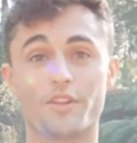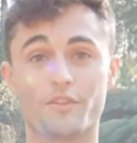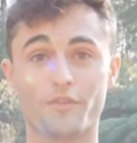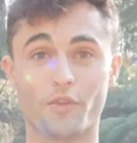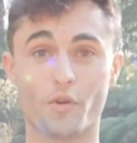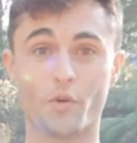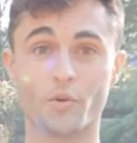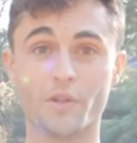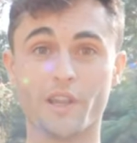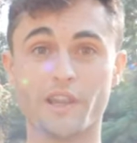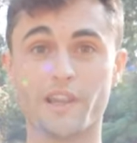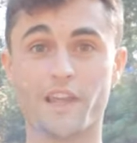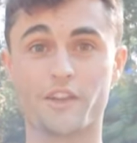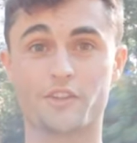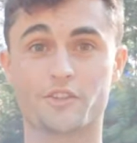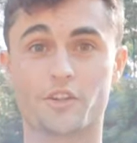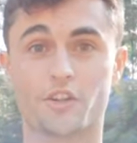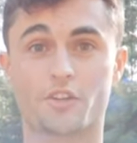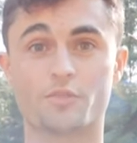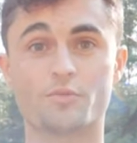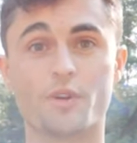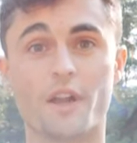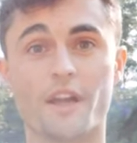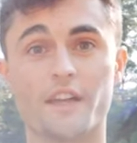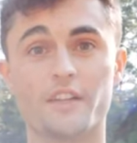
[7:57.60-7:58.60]
of all
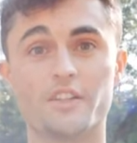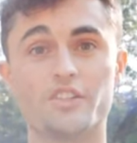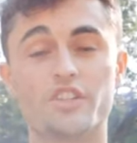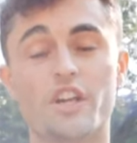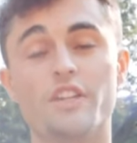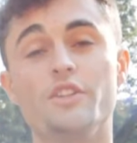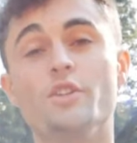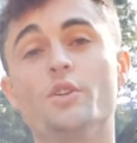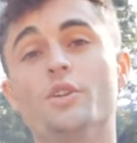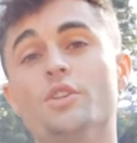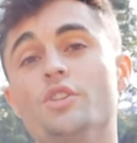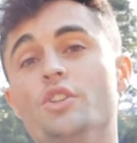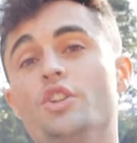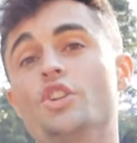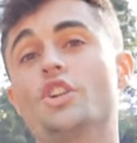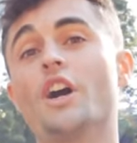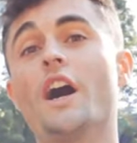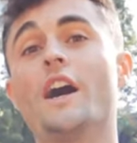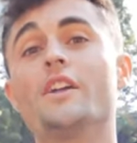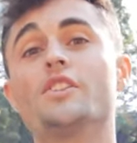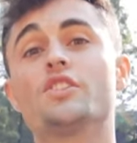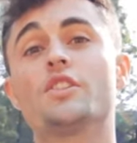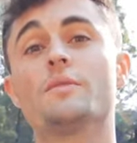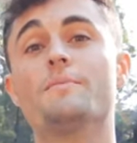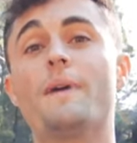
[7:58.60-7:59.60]
electric range, and you can
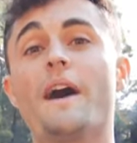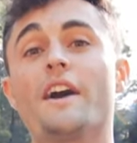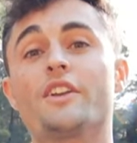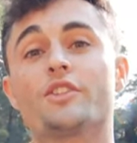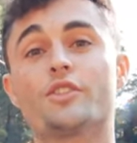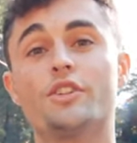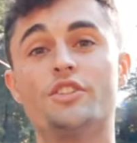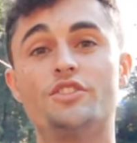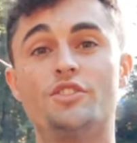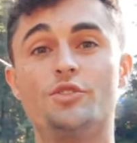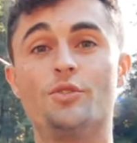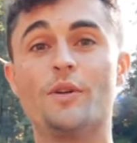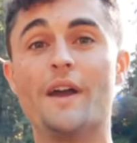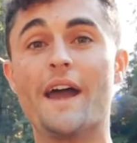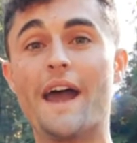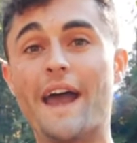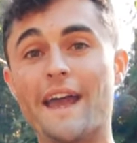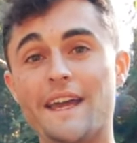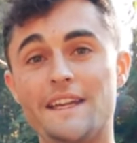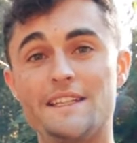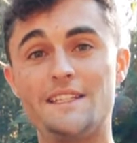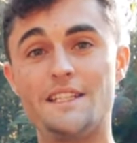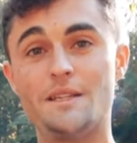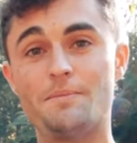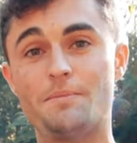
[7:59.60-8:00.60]
charge the battery to
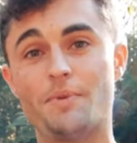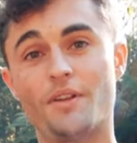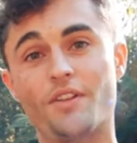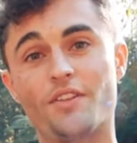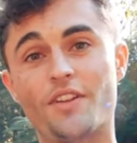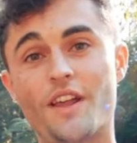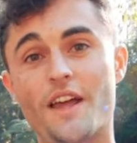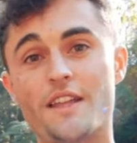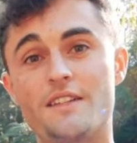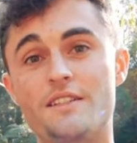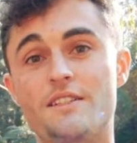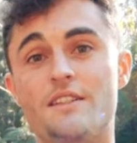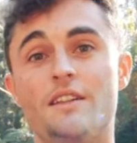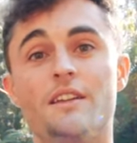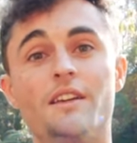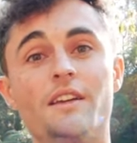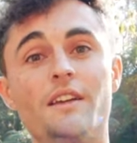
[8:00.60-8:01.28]
80%